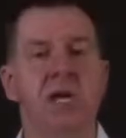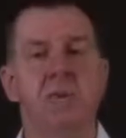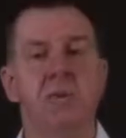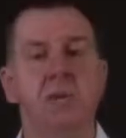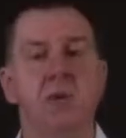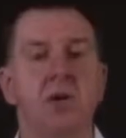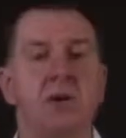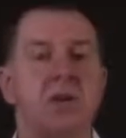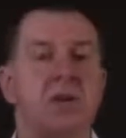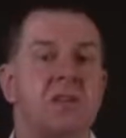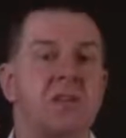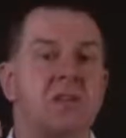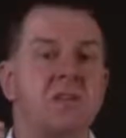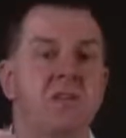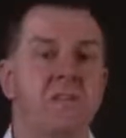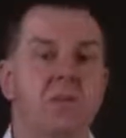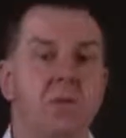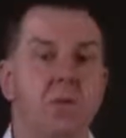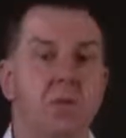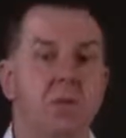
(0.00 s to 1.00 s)
But looking at the
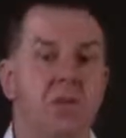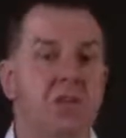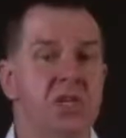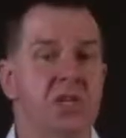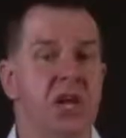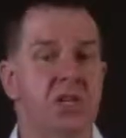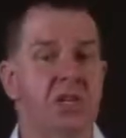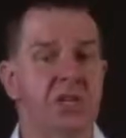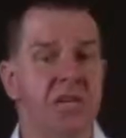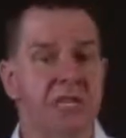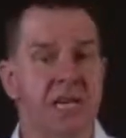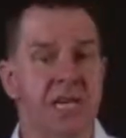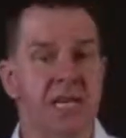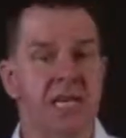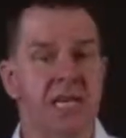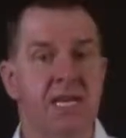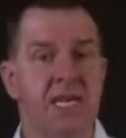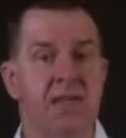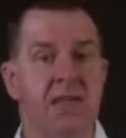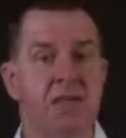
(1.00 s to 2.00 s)
form the chart is
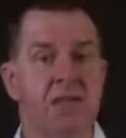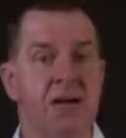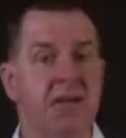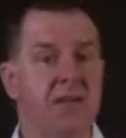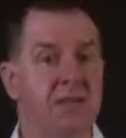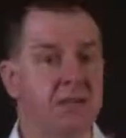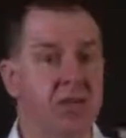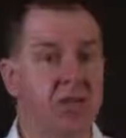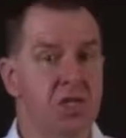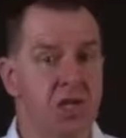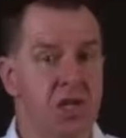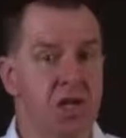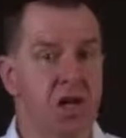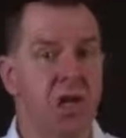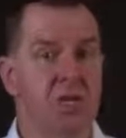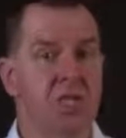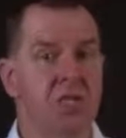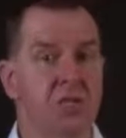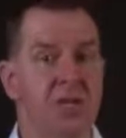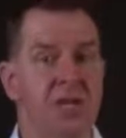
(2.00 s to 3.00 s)
taking, the pattern of the
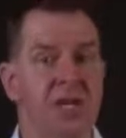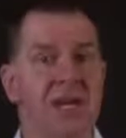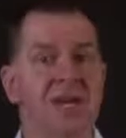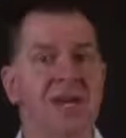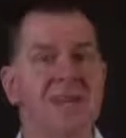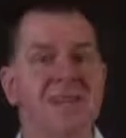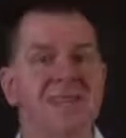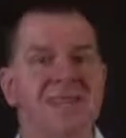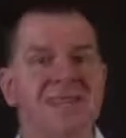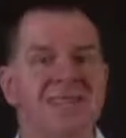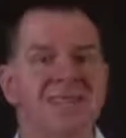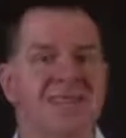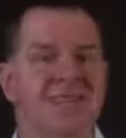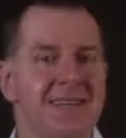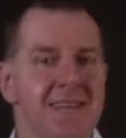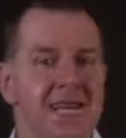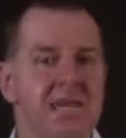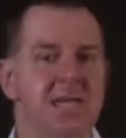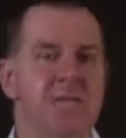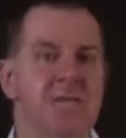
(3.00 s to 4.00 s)
charts, we're
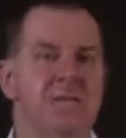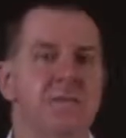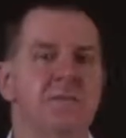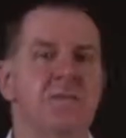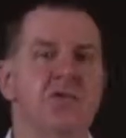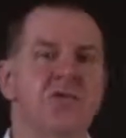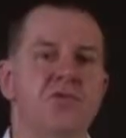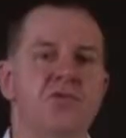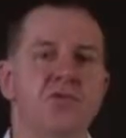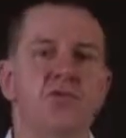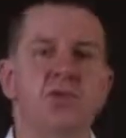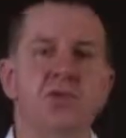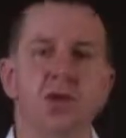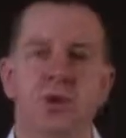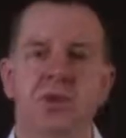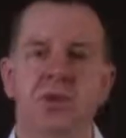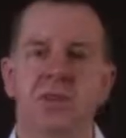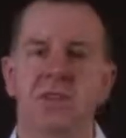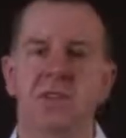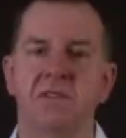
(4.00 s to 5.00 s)
disconnected from the true
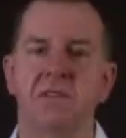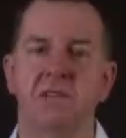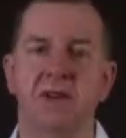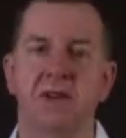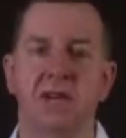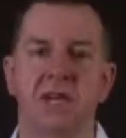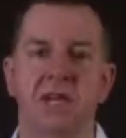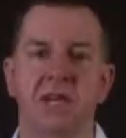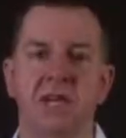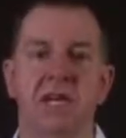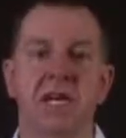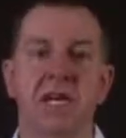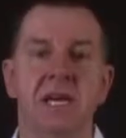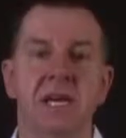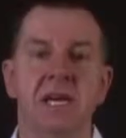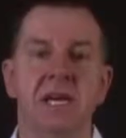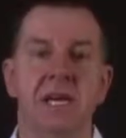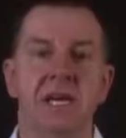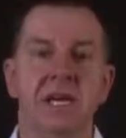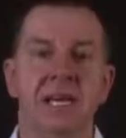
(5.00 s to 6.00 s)
content of the market.
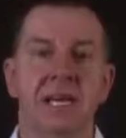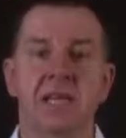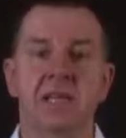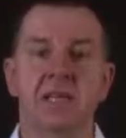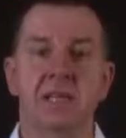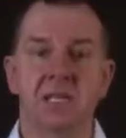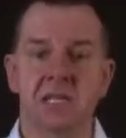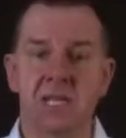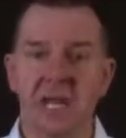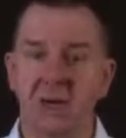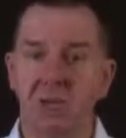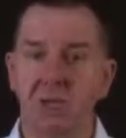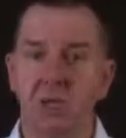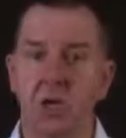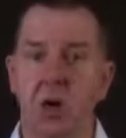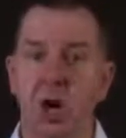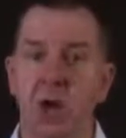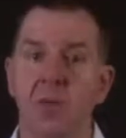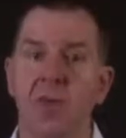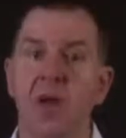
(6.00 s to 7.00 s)
And yet at the same
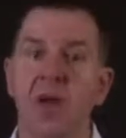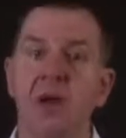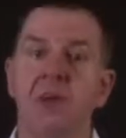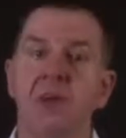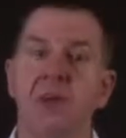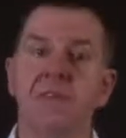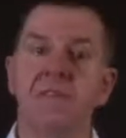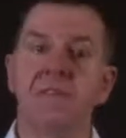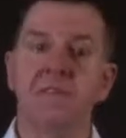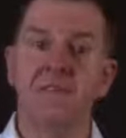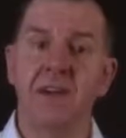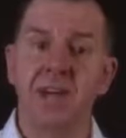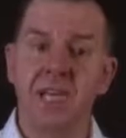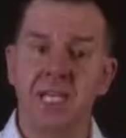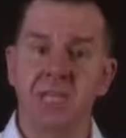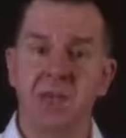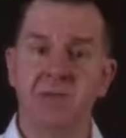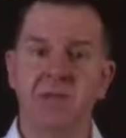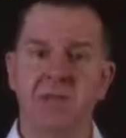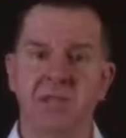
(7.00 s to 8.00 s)
time, we're only
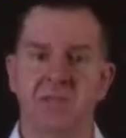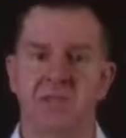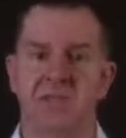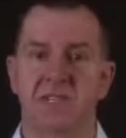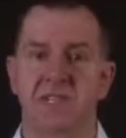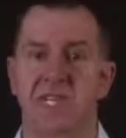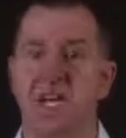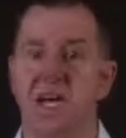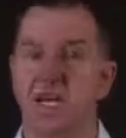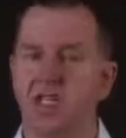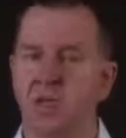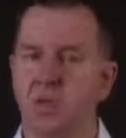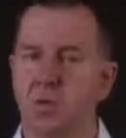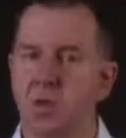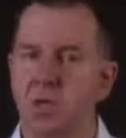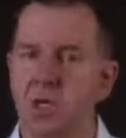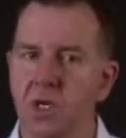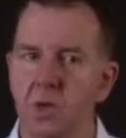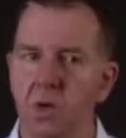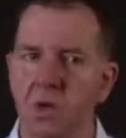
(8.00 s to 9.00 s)
faced with this facade to
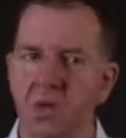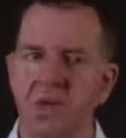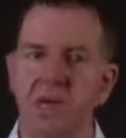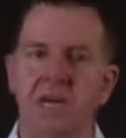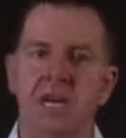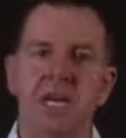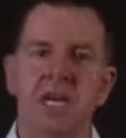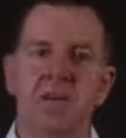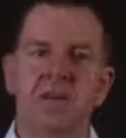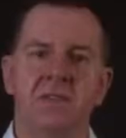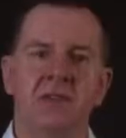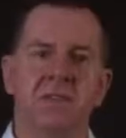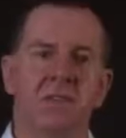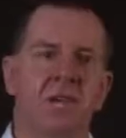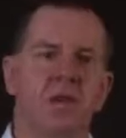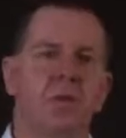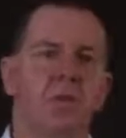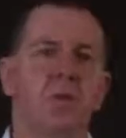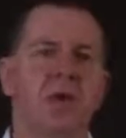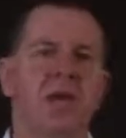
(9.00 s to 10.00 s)
work with. For
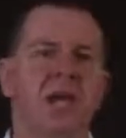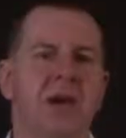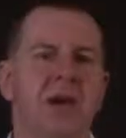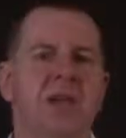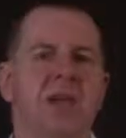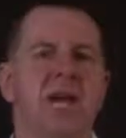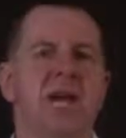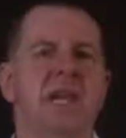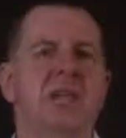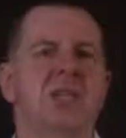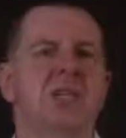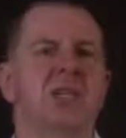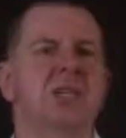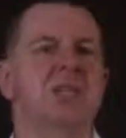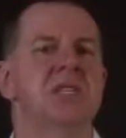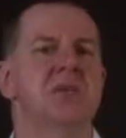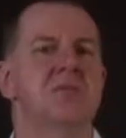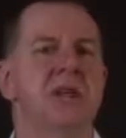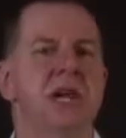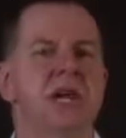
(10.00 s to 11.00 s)
example, we cannot actually
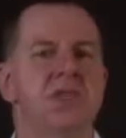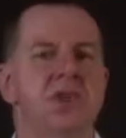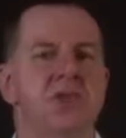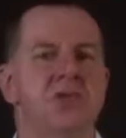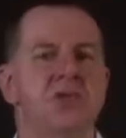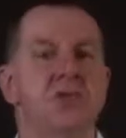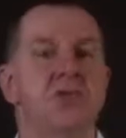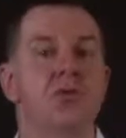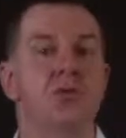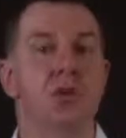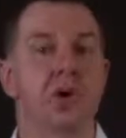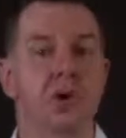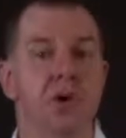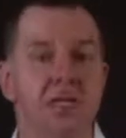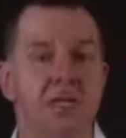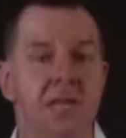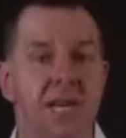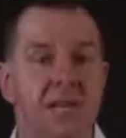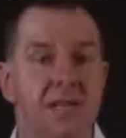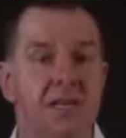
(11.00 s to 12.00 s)
display the true
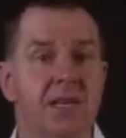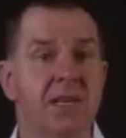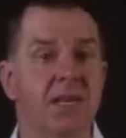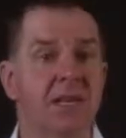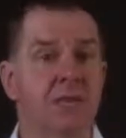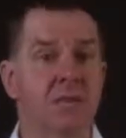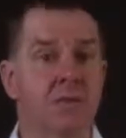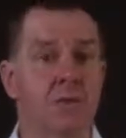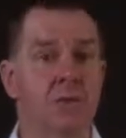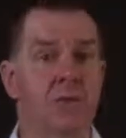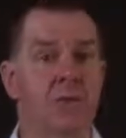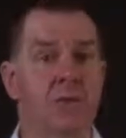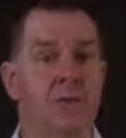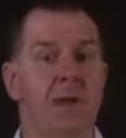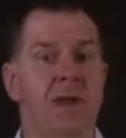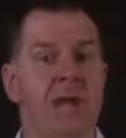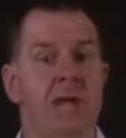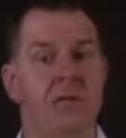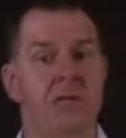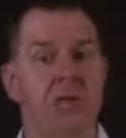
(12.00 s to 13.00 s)
content in the form of a
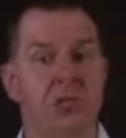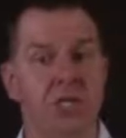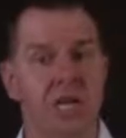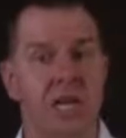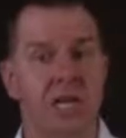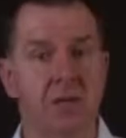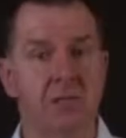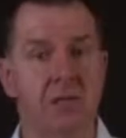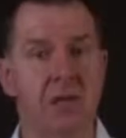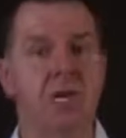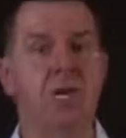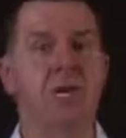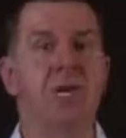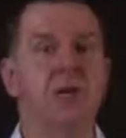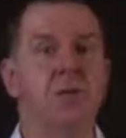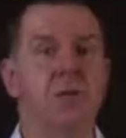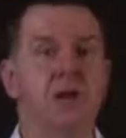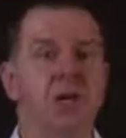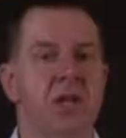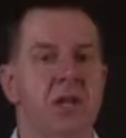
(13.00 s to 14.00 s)
pattern or shape.
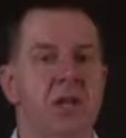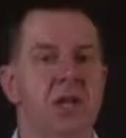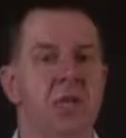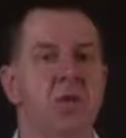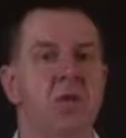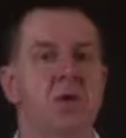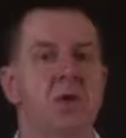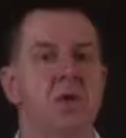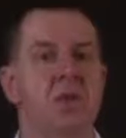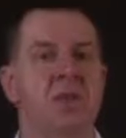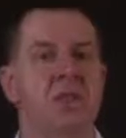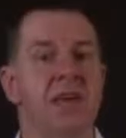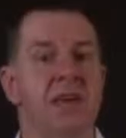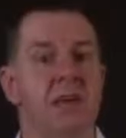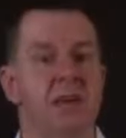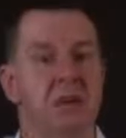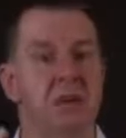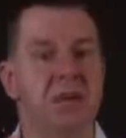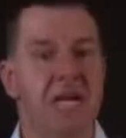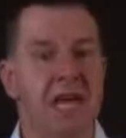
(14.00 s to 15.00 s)
We can only work with that
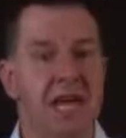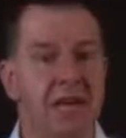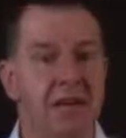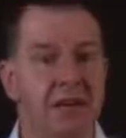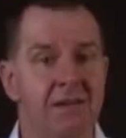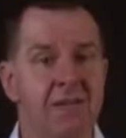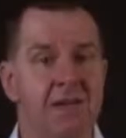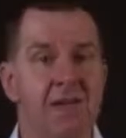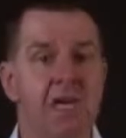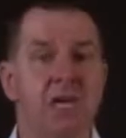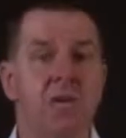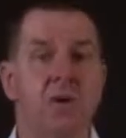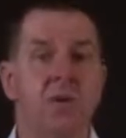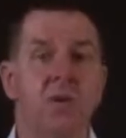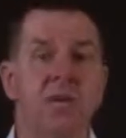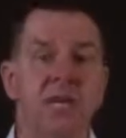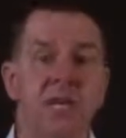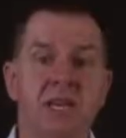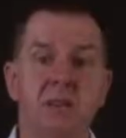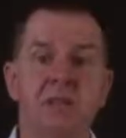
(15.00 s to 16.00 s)
which we have.
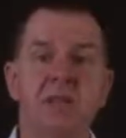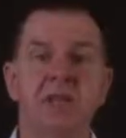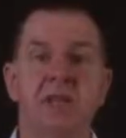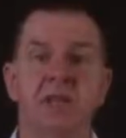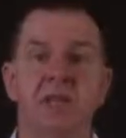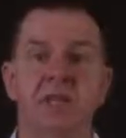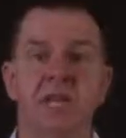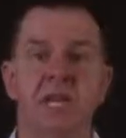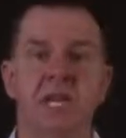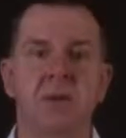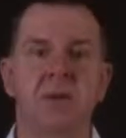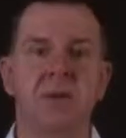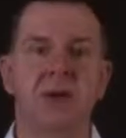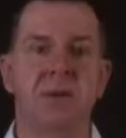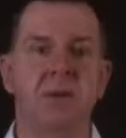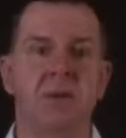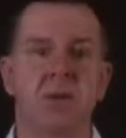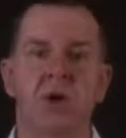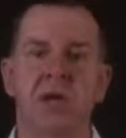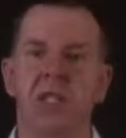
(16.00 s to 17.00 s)
We need a method to keep our
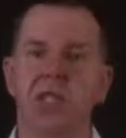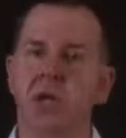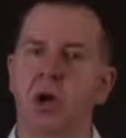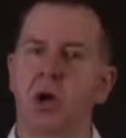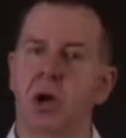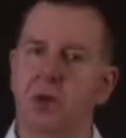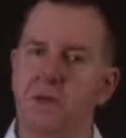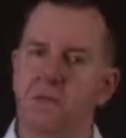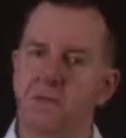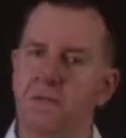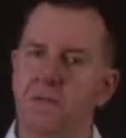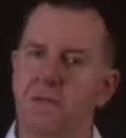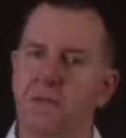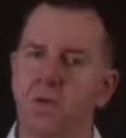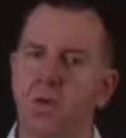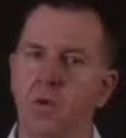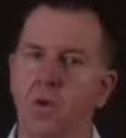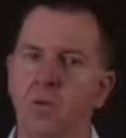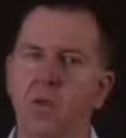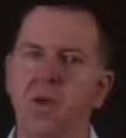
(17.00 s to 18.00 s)
minds off the
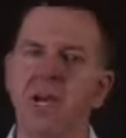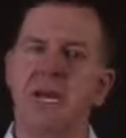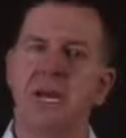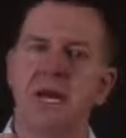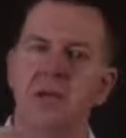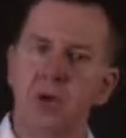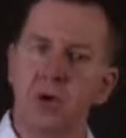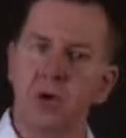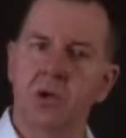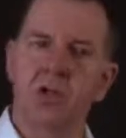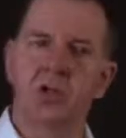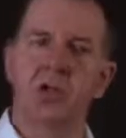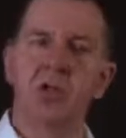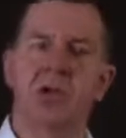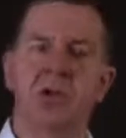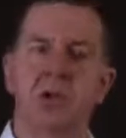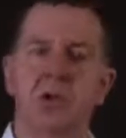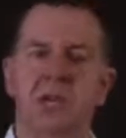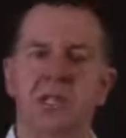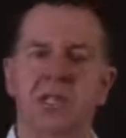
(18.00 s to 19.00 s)
form and onto the
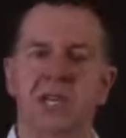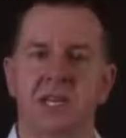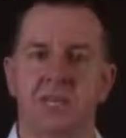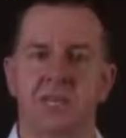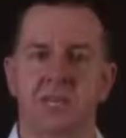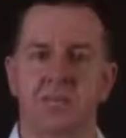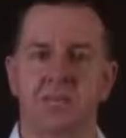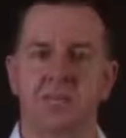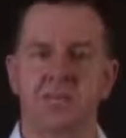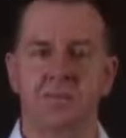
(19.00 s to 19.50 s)
content.